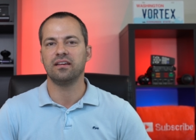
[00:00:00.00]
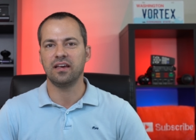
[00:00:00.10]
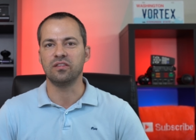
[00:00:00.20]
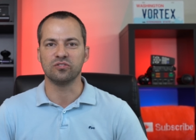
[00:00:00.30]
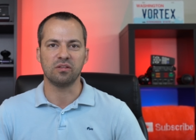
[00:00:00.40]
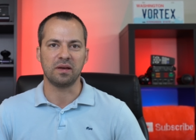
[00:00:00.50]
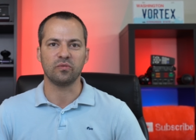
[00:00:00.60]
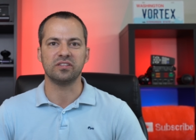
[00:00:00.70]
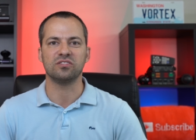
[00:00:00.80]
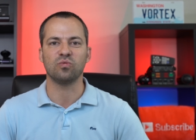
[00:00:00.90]
And those are the
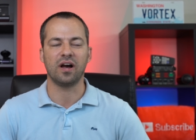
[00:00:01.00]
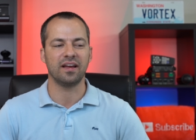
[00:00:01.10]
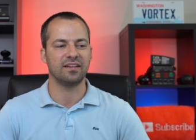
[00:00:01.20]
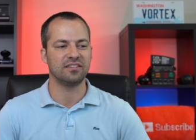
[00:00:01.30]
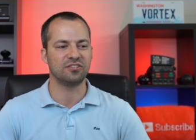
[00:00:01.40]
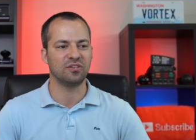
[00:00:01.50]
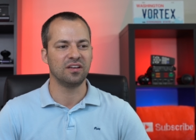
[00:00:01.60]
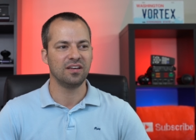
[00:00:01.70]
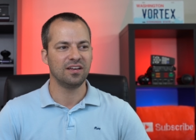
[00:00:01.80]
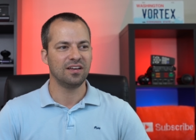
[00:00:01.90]
main reasons why. And so,
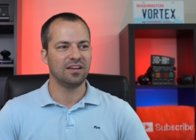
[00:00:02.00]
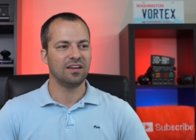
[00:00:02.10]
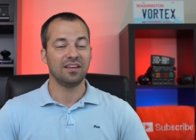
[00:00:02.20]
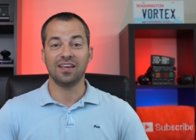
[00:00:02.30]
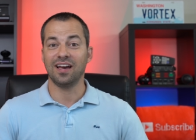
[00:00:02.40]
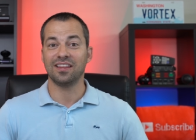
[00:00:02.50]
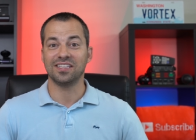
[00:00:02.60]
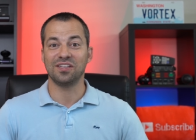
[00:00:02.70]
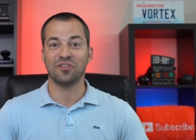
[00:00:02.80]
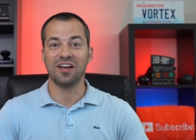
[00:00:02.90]
yeah,
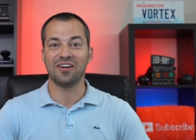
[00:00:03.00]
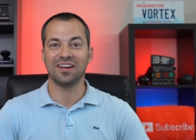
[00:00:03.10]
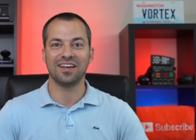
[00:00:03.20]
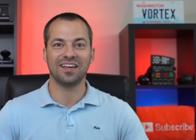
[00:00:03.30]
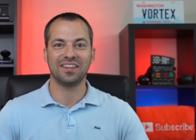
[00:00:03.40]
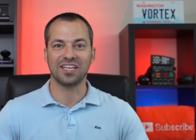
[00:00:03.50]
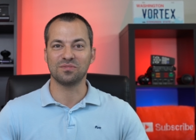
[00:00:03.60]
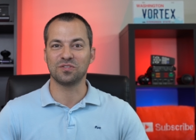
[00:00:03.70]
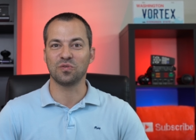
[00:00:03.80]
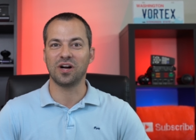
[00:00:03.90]
that's it for now.
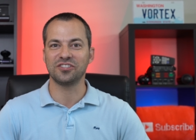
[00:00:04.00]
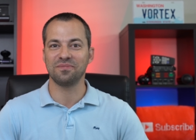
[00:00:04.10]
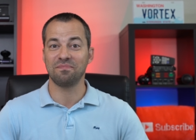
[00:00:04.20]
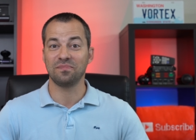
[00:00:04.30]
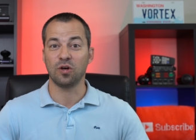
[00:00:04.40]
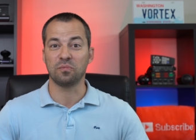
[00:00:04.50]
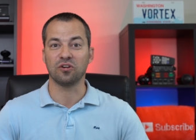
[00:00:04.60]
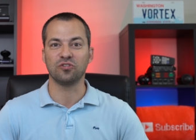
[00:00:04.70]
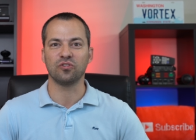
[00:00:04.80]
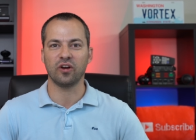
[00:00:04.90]
Thanks so much for watching. Hope
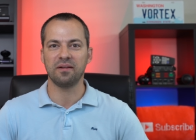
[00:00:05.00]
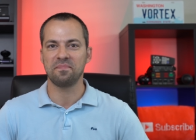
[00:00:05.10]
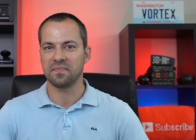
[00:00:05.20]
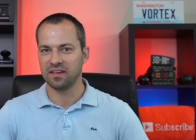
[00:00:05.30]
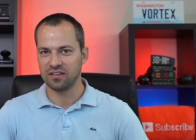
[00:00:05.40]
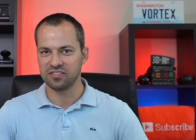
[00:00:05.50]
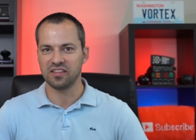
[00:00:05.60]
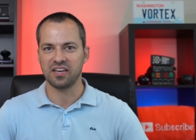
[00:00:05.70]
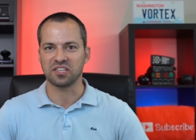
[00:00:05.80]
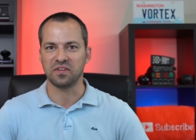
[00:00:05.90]
you're all doing great, and I'll
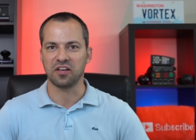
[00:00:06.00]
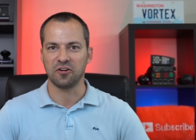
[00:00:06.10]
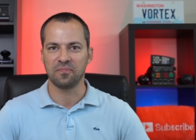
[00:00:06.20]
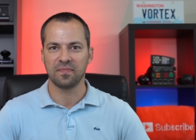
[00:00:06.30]
see you in the next video.